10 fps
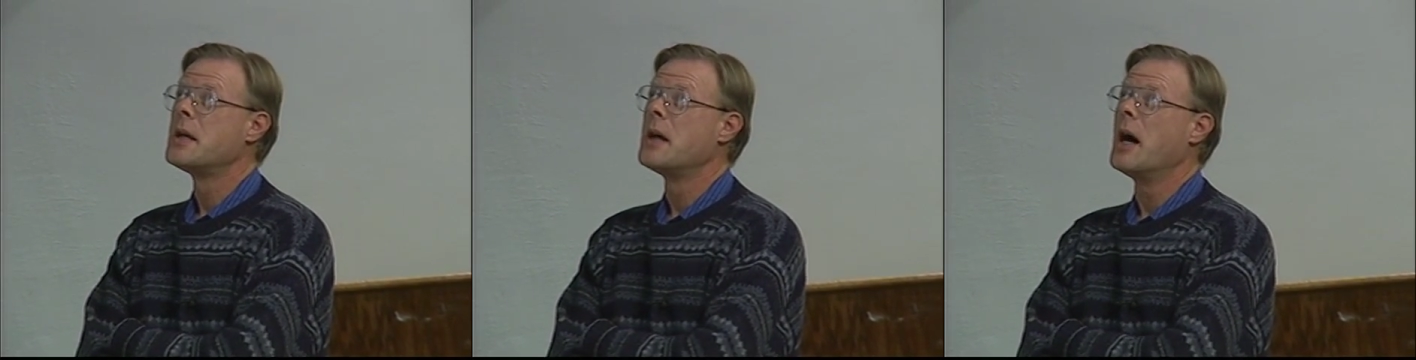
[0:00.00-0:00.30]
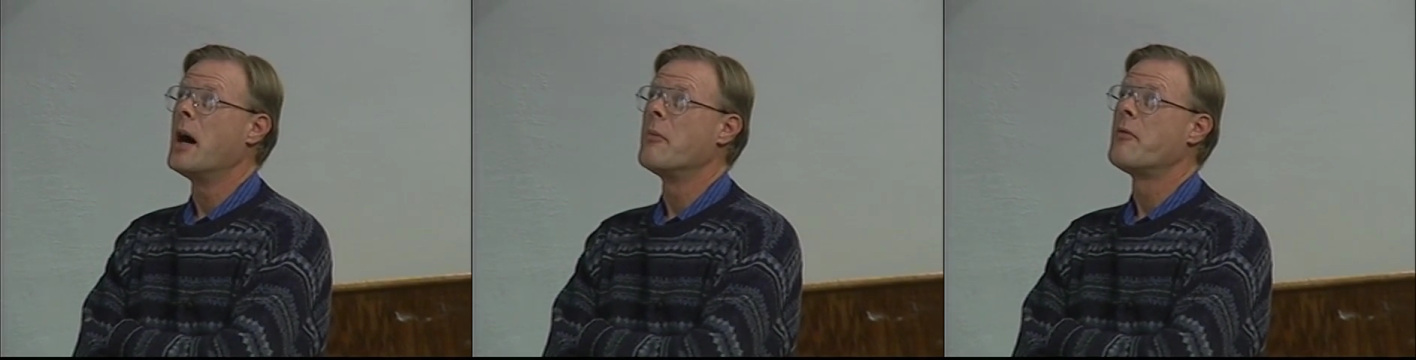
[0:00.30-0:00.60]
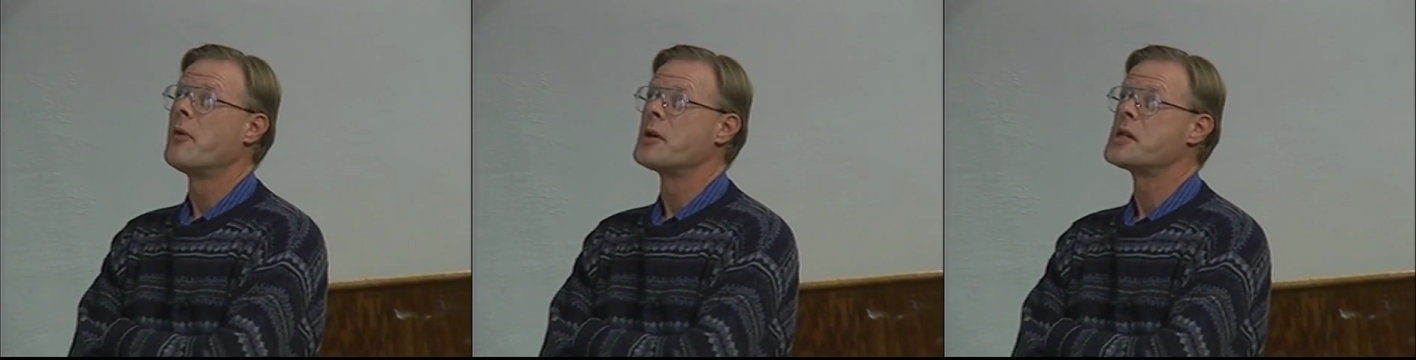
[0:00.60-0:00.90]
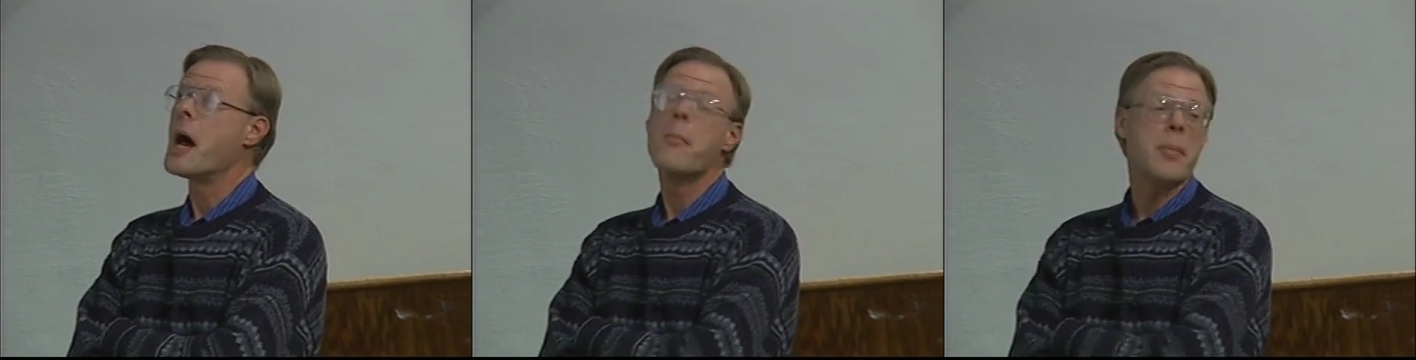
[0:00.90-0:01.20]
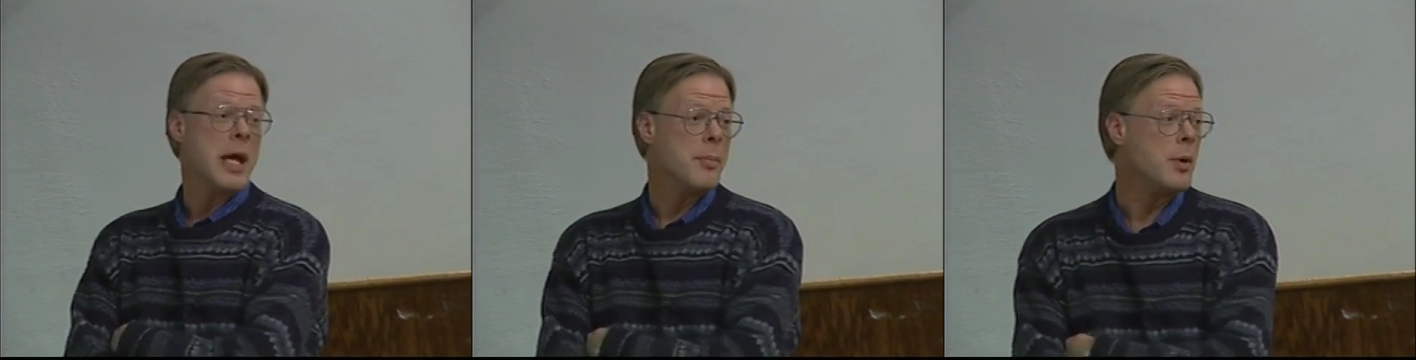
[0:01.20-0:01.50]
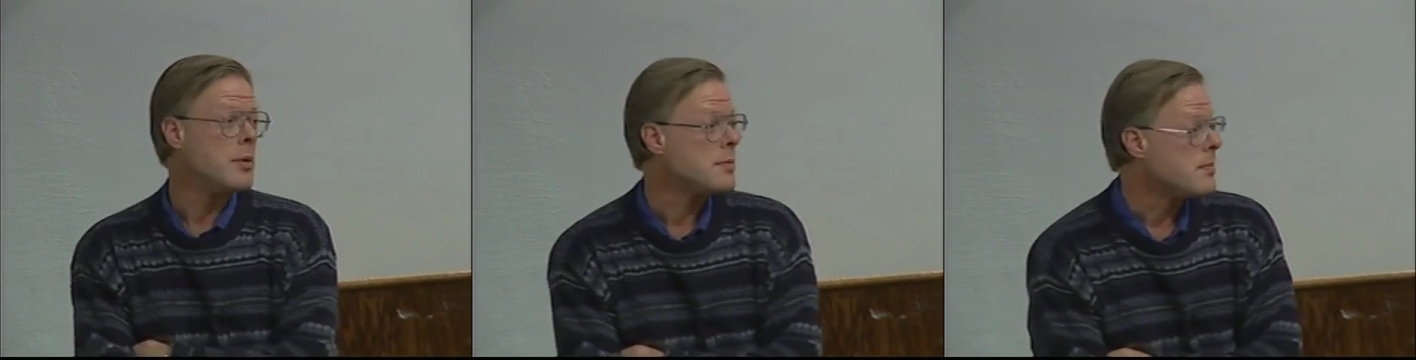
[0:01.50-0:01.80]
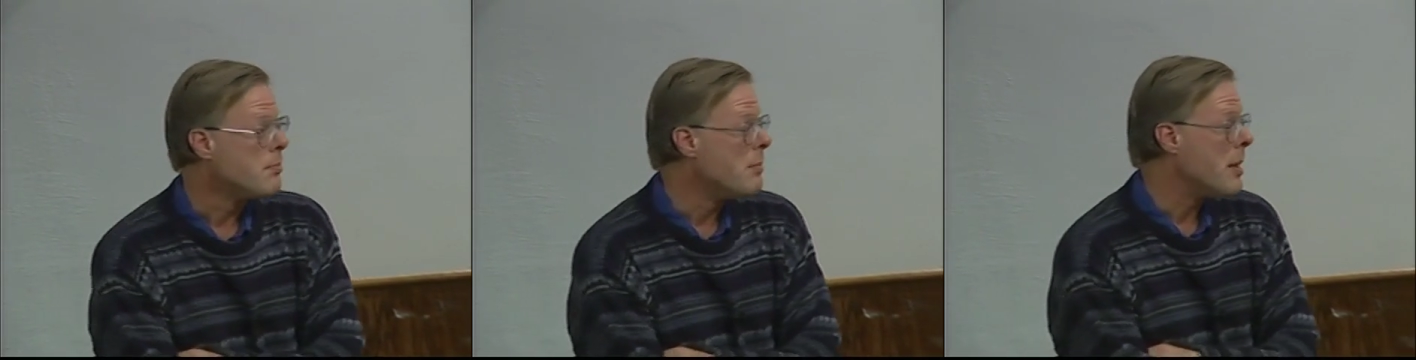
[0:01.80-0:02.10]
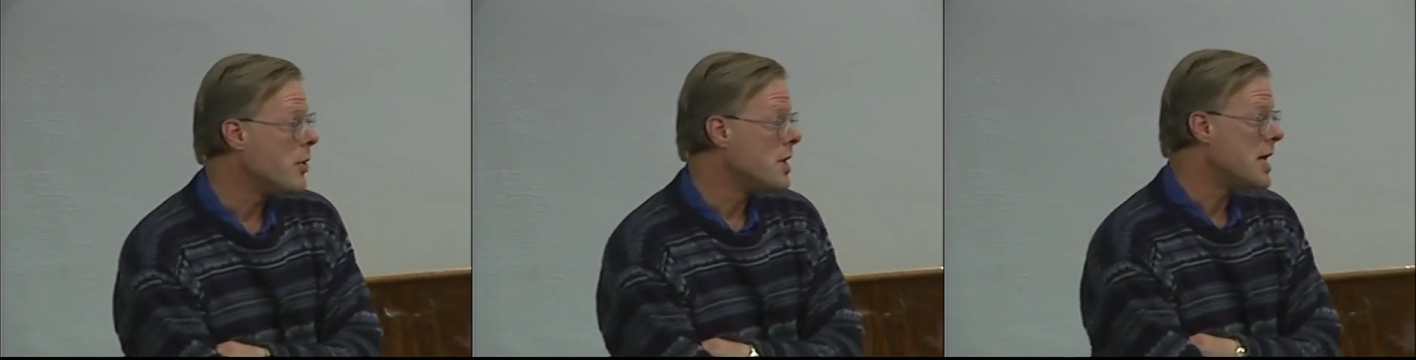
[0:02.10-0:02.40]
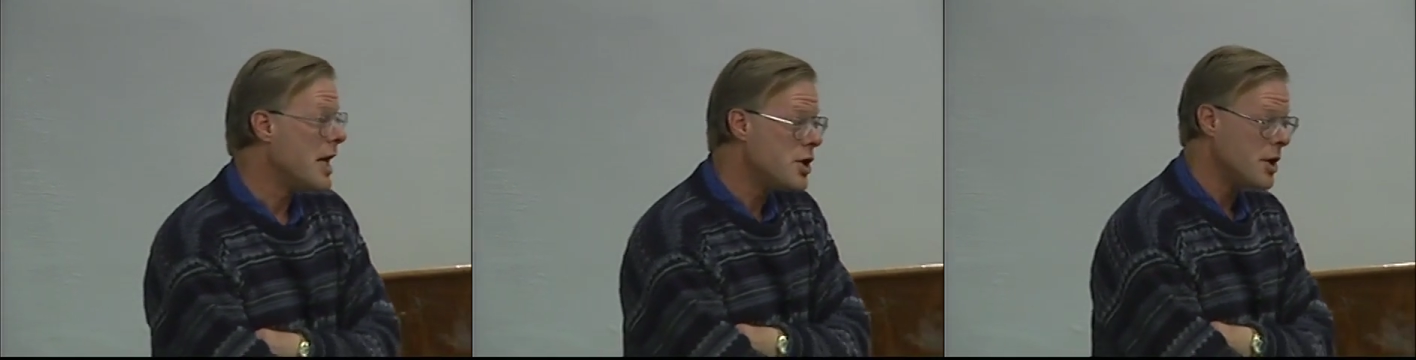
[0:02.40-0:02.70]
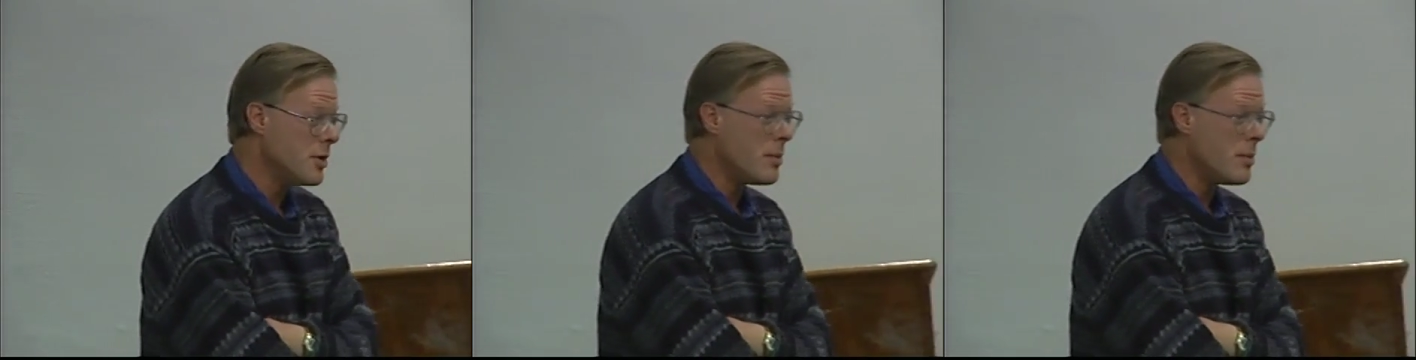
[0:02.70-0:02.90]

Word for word: um, for some people, memorization.